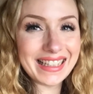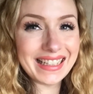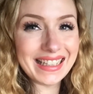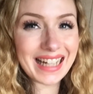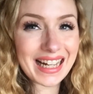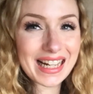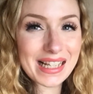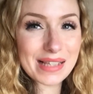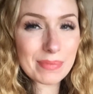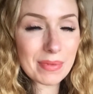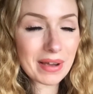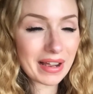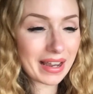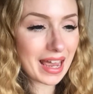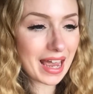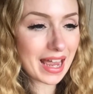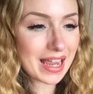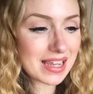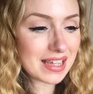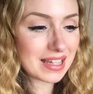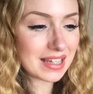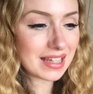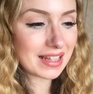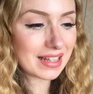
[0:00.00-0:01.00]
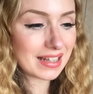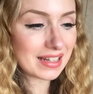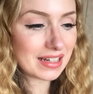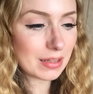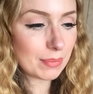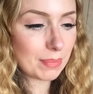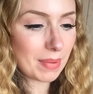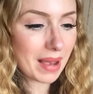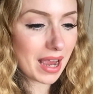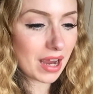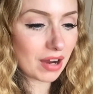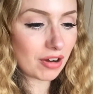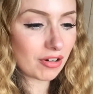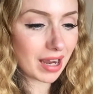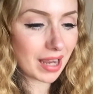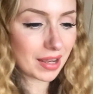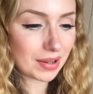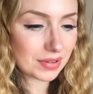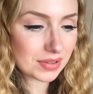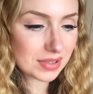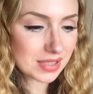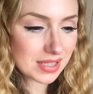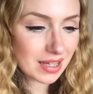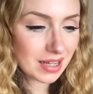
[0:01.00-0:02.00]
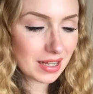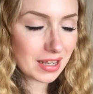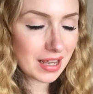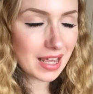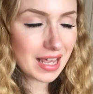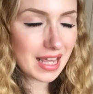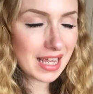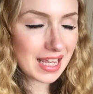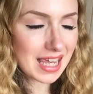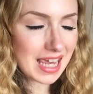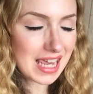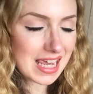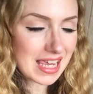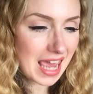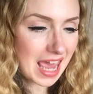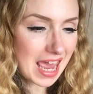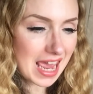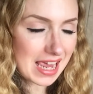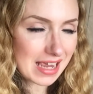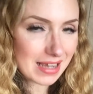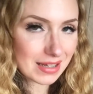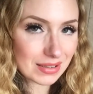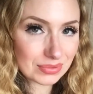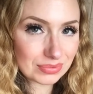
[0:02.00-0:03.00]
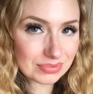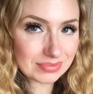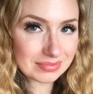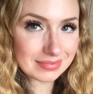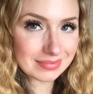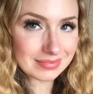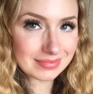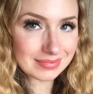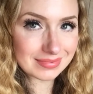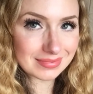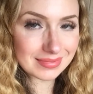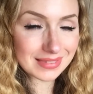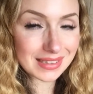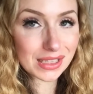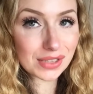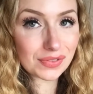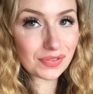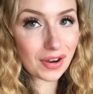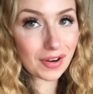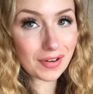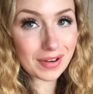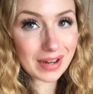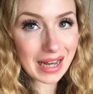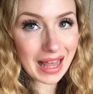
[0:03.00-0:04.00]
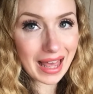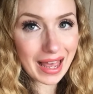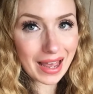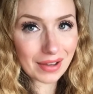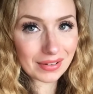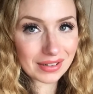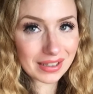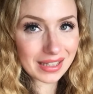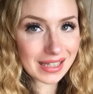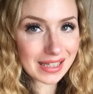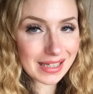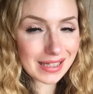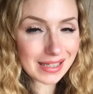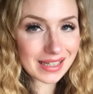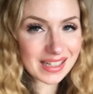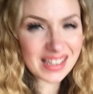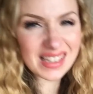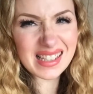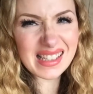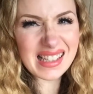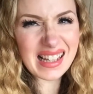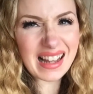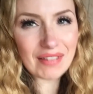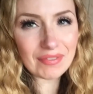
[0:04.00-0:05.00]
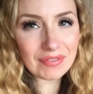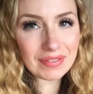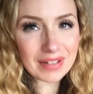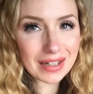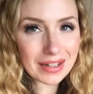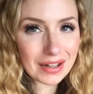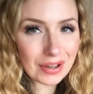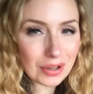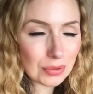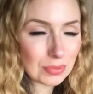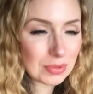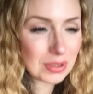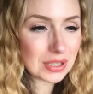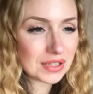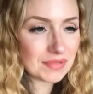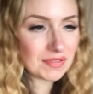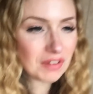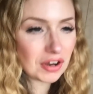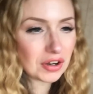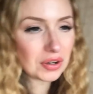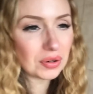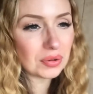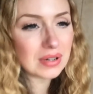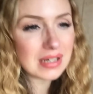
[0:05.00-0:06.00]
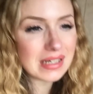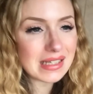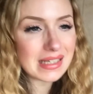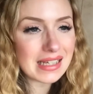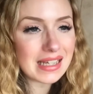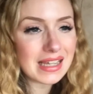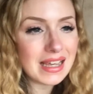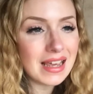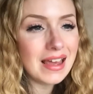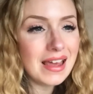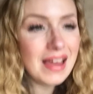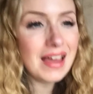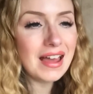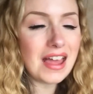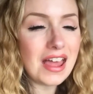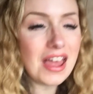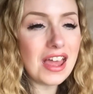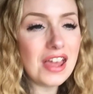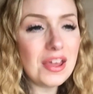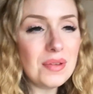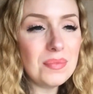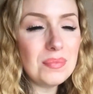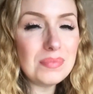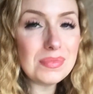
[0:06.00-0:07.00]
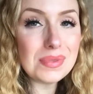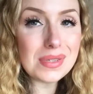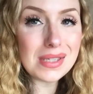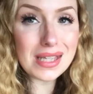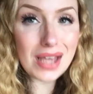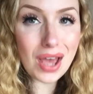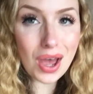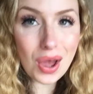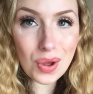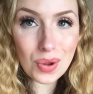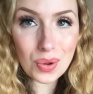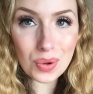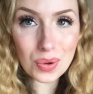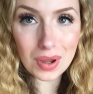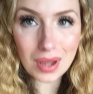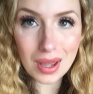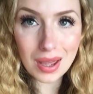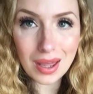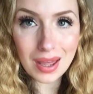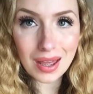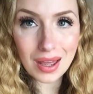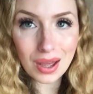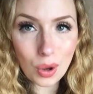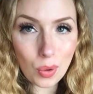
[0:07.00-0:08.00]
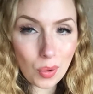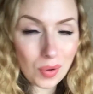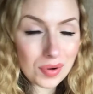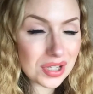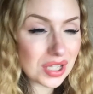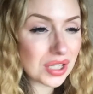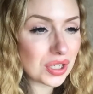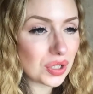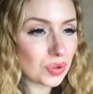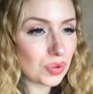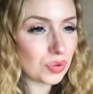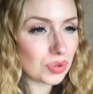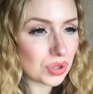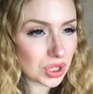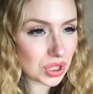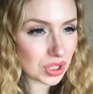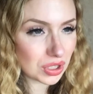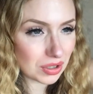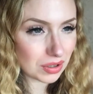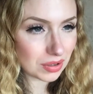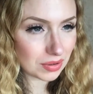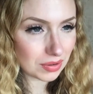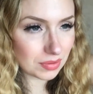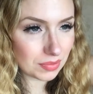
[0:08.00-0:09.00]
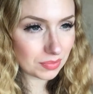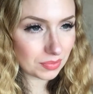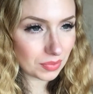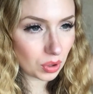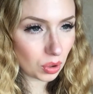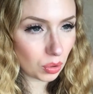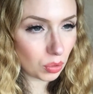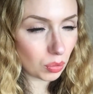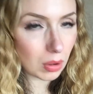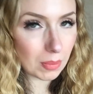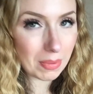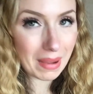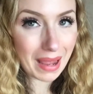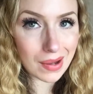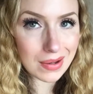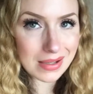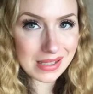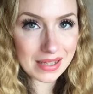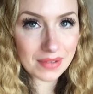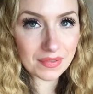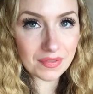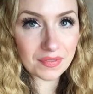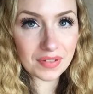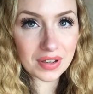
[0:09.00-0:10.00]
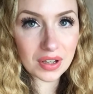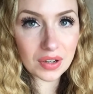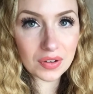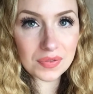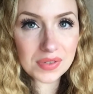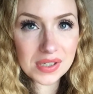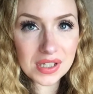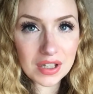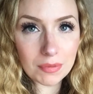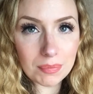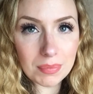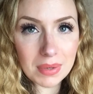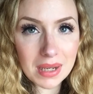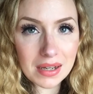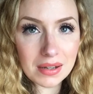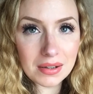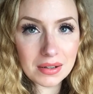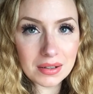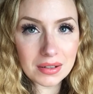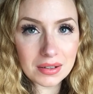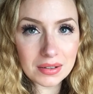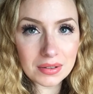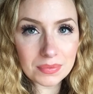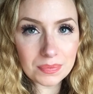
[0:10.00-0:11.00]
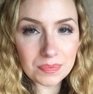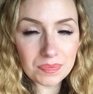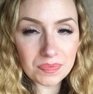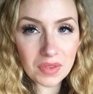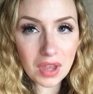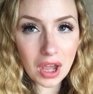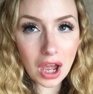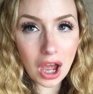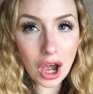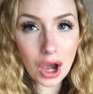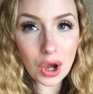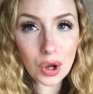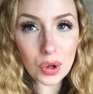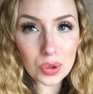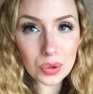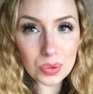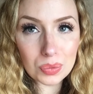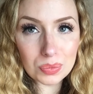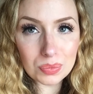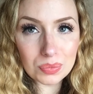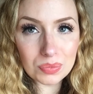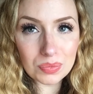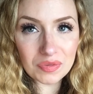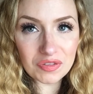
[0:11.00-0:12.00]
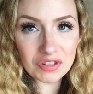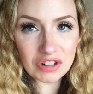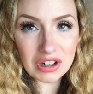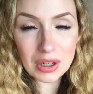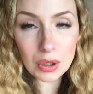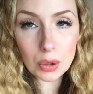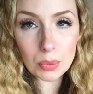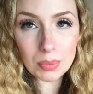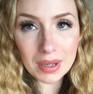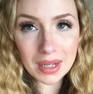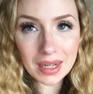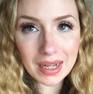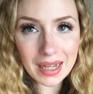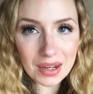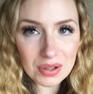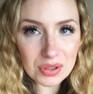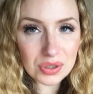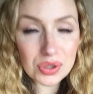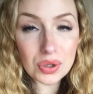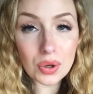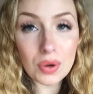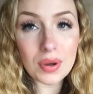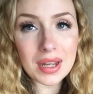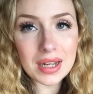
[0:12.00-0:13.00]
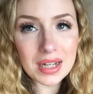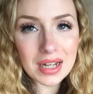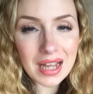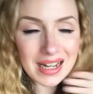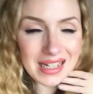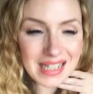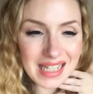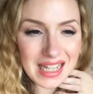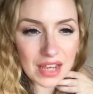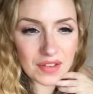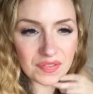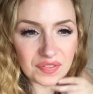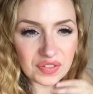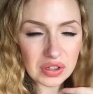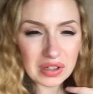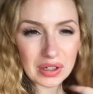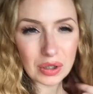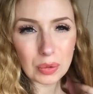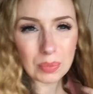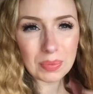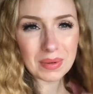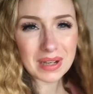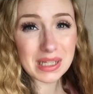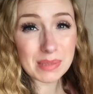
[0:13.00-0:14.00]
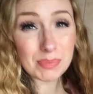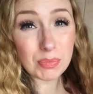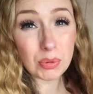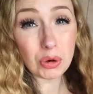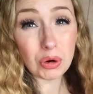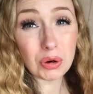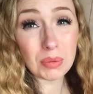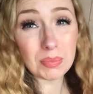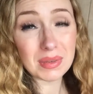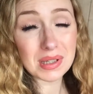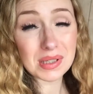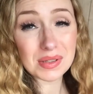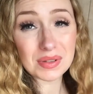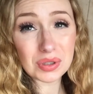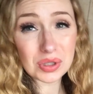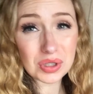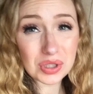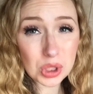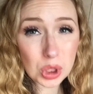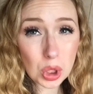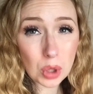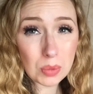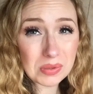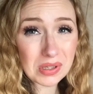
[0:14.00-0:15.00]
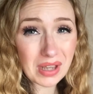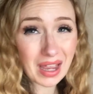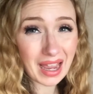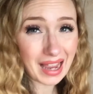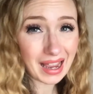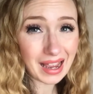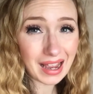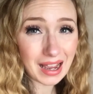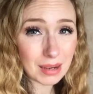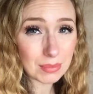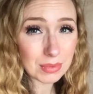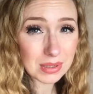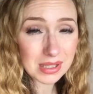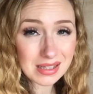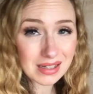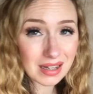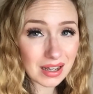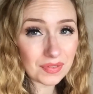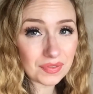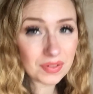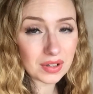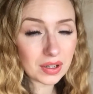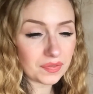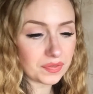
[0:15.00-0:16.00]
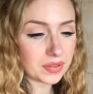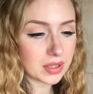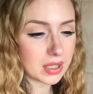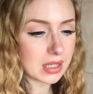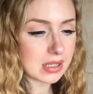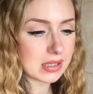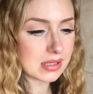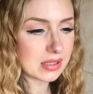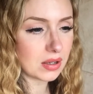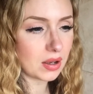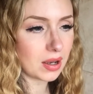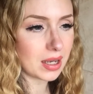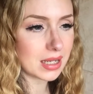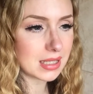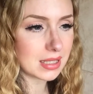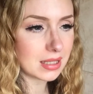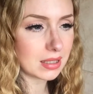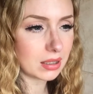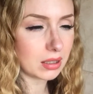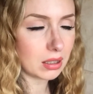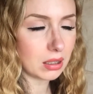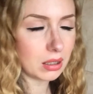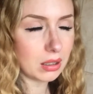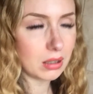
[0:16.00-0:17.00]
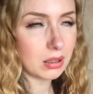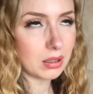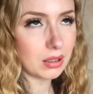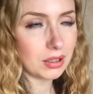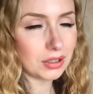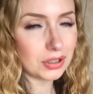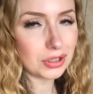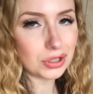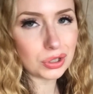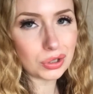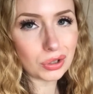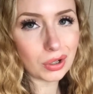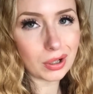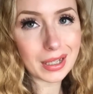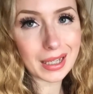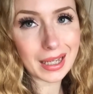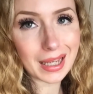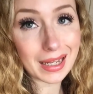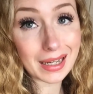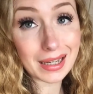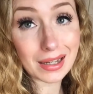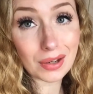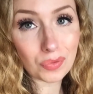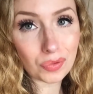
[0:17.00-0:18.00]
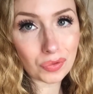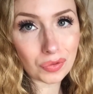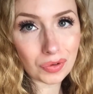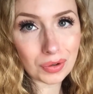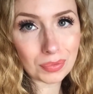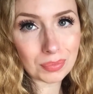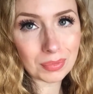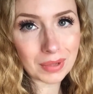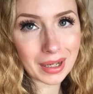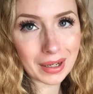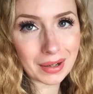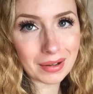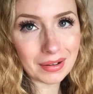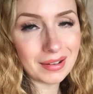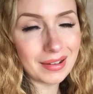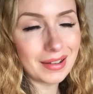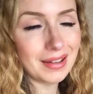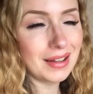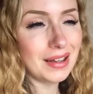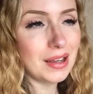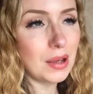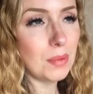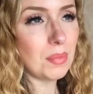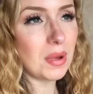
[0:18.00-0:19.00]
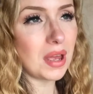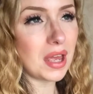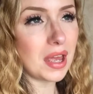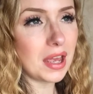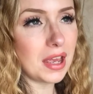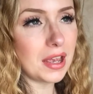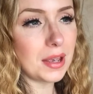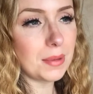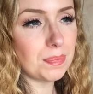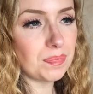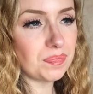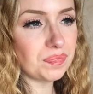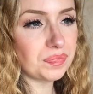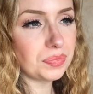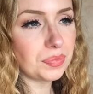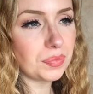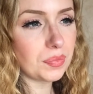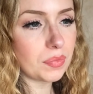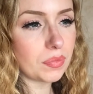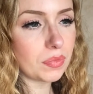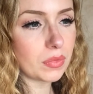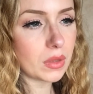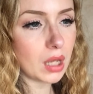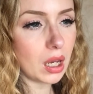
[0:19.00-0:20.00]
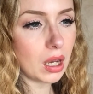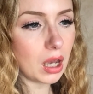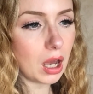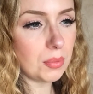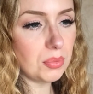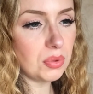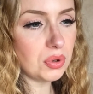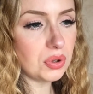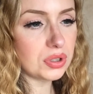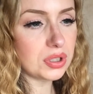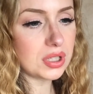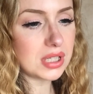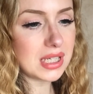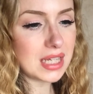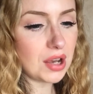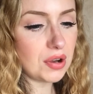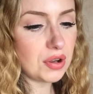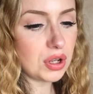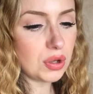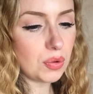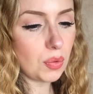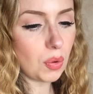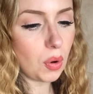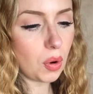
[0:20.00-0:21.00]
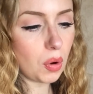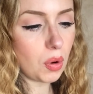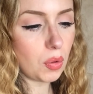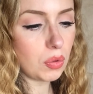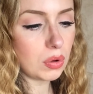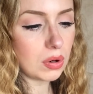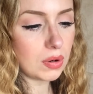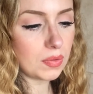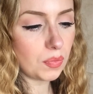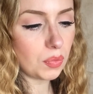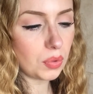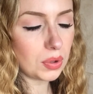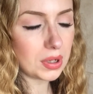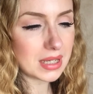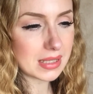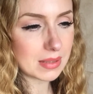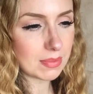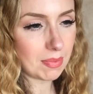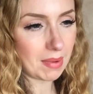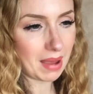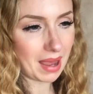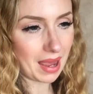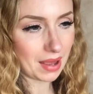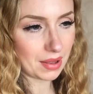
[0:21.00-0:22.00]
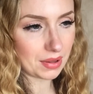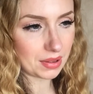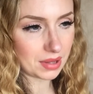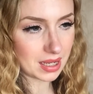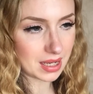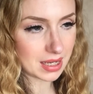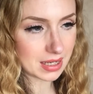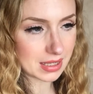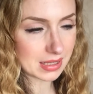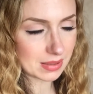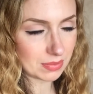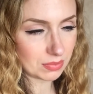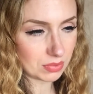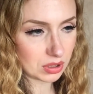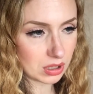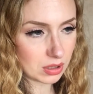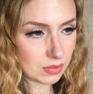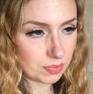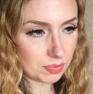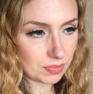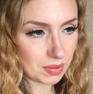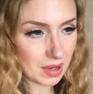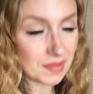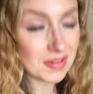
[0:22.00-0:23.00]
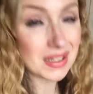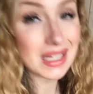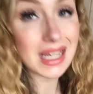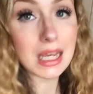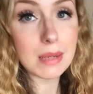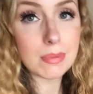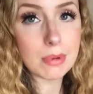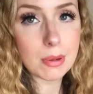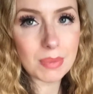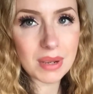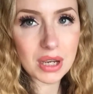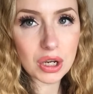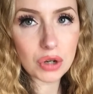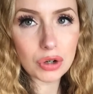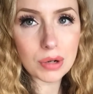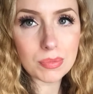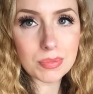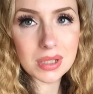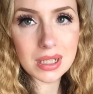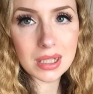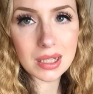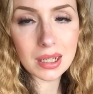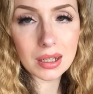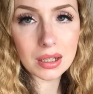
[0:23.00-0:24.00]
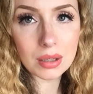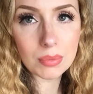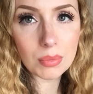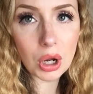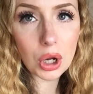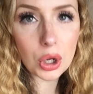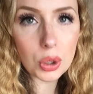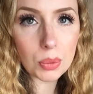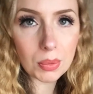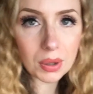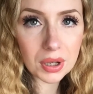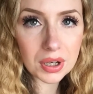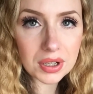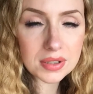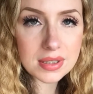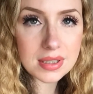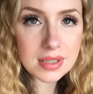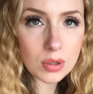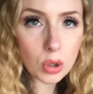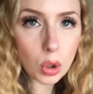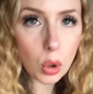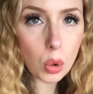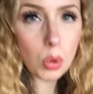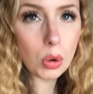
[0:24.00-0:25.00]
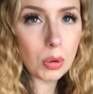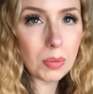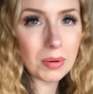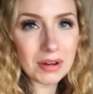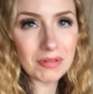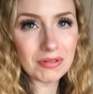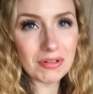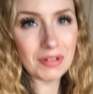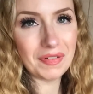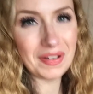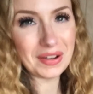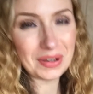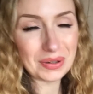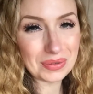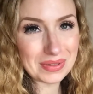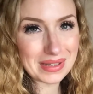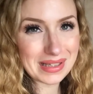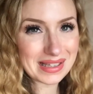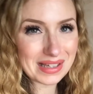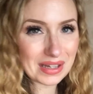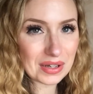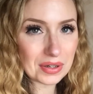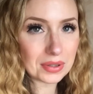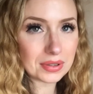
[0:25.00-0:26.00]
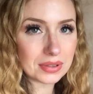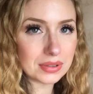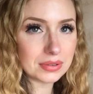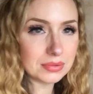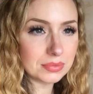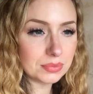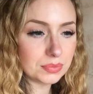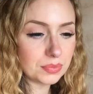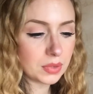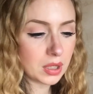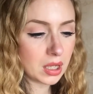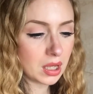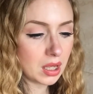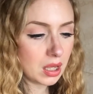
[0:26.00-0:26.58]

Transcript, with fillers: That's my cat here in the background. Kiki! She's very loud, Kiki. She's lovely though, but she's very noisy. Um, so, I want to talk to you all about something. Obviously I've been home for a little bit now. Just got in, I had to get a few little bits, boring bits in the shops like ham and stuff, nothing exciting. Just trying to get in the other room now. But um, I'm not going to tell you what, what, what it's about this. I'm going to have to keep it a bit cryptic at the moment. All will be revealed soon.